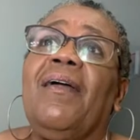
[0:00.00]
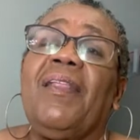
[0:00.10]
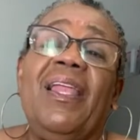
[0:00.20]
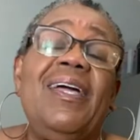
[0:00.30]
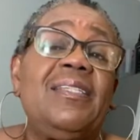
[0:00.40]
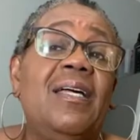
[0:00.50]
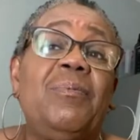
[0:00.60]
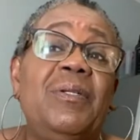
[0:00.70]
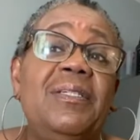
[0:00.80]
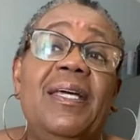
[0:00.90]
The last
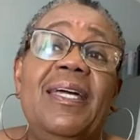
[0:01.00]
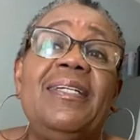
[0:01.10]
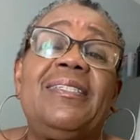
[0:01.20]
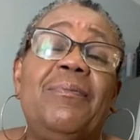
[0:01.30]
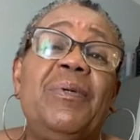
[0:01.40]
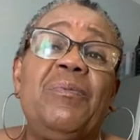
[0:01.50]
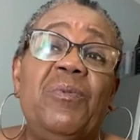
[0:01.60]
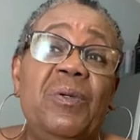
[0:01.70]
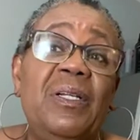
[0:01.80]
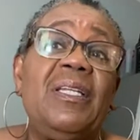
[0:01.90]
couple of days have been
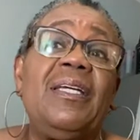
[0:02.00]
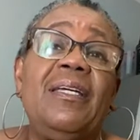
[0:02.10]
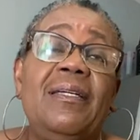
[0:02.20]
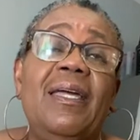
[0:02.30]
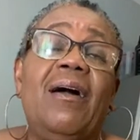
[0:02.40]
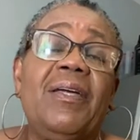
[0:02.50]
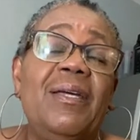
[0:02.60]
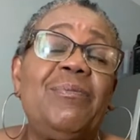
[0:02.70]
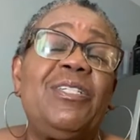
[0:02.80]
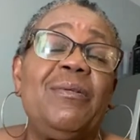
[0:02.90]
really, y'all
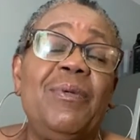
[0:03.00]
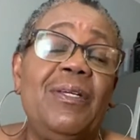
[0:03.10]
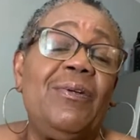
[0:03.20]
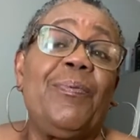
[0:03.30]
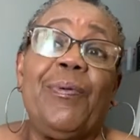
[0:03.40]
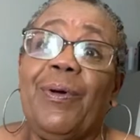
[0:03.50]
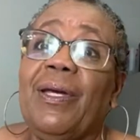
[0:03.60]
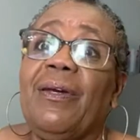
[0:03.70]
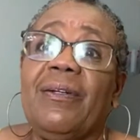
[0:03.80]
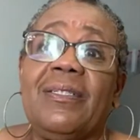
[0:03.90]
keep Jimmy in your
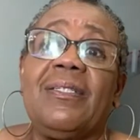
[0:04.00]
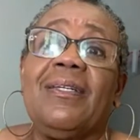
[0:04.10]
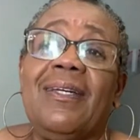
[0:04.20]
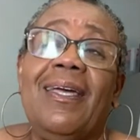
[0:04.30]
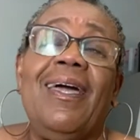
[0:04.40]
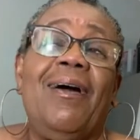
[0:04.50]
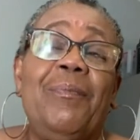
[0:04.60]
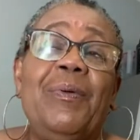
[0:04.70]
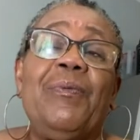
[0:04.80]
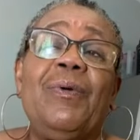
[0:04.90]
prayers, have
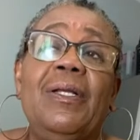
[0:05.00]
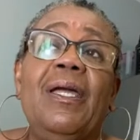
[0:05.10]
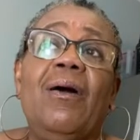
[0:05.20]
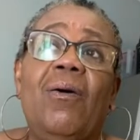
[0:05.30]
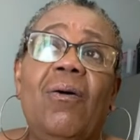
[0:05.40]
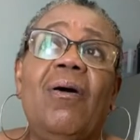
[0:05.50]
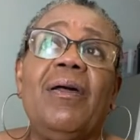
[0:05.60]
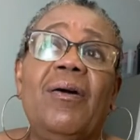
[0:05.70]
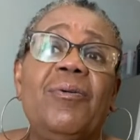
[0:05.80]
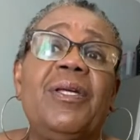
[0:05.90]
been really
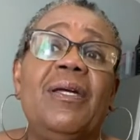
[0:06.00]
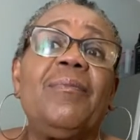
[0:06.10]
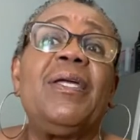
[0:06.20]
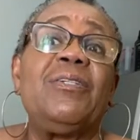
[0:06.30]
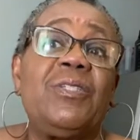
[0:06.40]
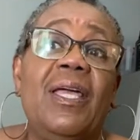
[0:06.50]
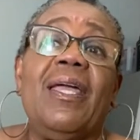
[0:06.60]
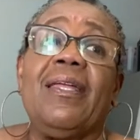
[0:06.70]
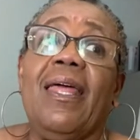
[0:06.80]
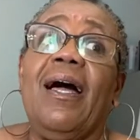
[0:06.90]
hard on him. He's,
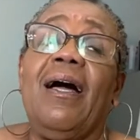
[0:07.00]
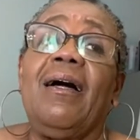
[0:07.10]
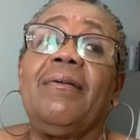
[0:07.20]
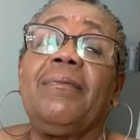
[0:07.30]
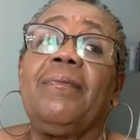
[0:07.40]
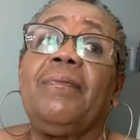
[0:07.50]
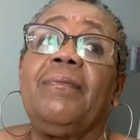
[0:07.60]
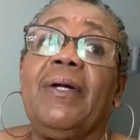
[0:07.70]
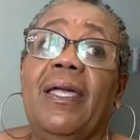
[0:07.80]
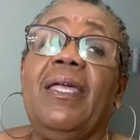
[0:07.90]
eh, um,
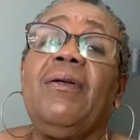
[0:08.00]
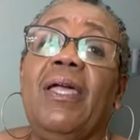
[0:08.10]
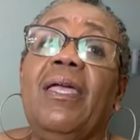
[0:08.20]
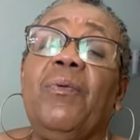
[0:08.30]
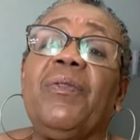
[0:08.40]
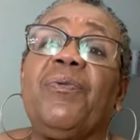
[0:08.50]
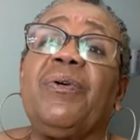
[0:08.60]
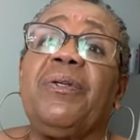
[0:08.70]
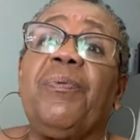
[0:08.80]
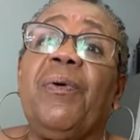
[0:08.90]
he, he went through
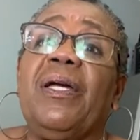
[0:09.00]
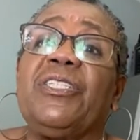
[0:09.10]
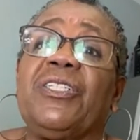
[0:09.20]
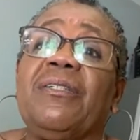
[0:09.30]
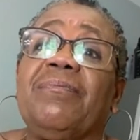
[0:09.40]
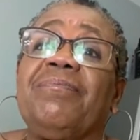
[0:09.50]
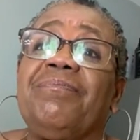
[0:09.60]
a depression.